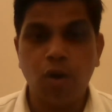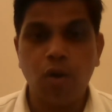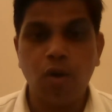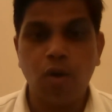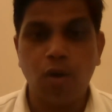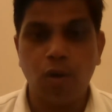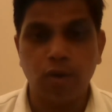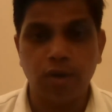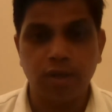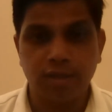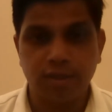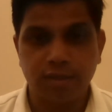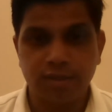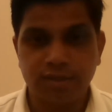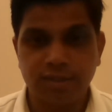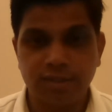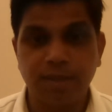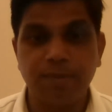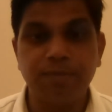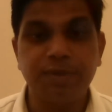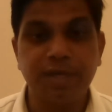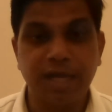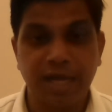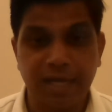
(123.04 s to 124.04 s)
long
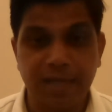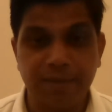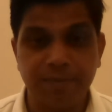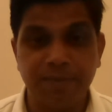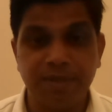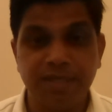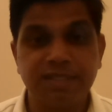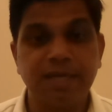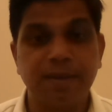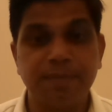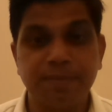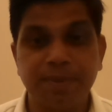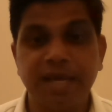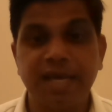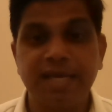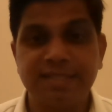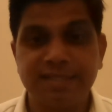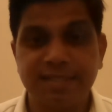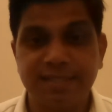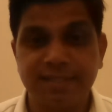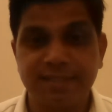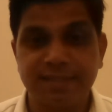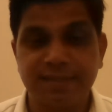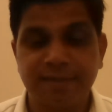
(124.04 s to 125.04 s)
sometime in some
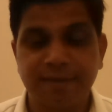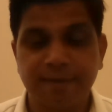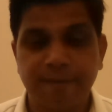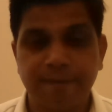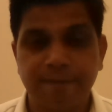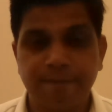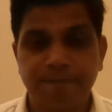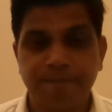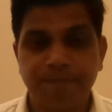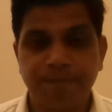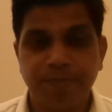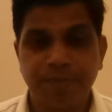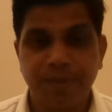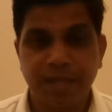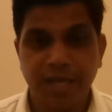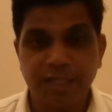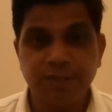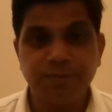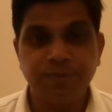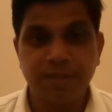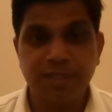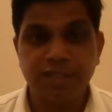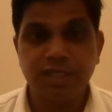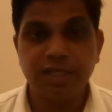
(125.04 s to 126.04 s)
cases,
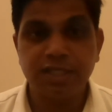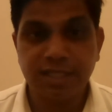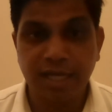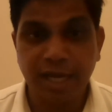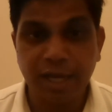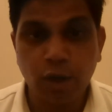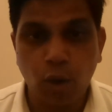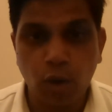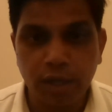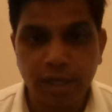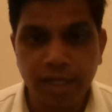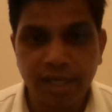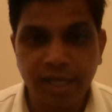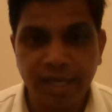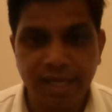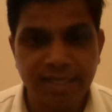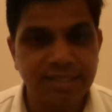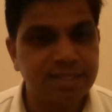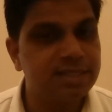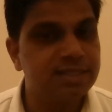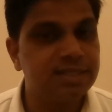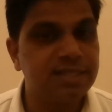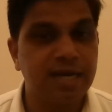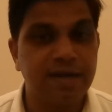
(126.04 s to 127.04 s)
especially psychotic
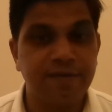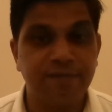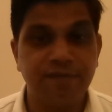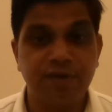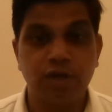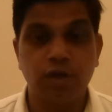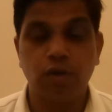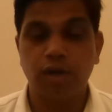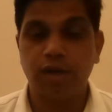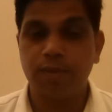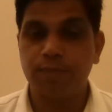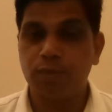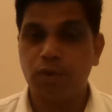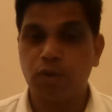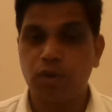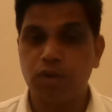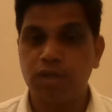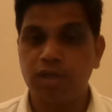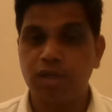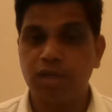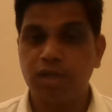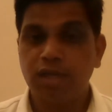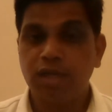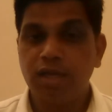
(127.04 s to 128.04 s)
cases that we're talking about.
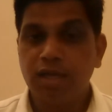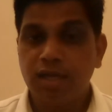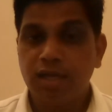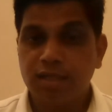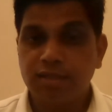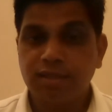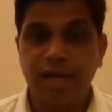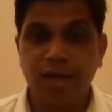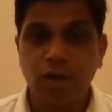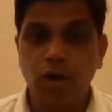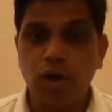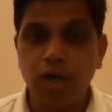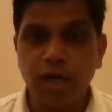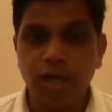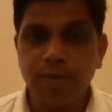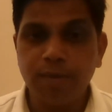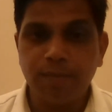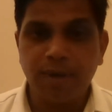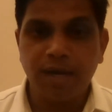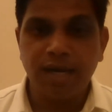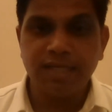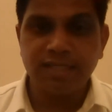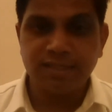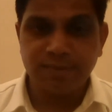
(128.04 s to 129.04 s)
Psychotic
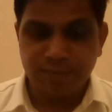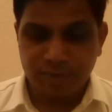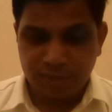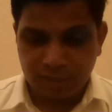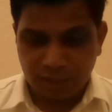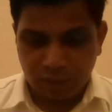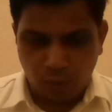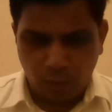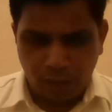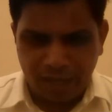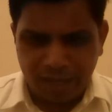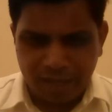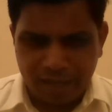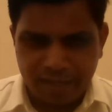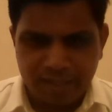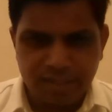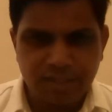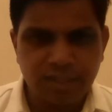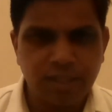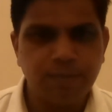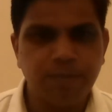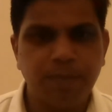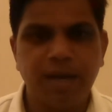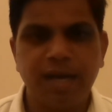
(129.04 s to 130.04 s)
miasm is a quite
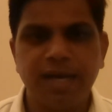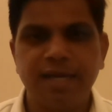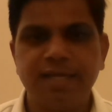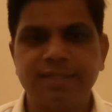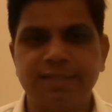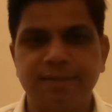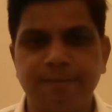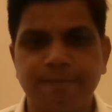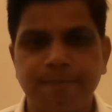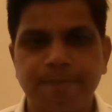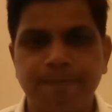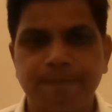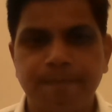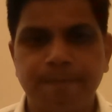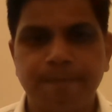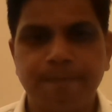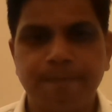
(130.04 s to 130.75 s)
rigid miasm.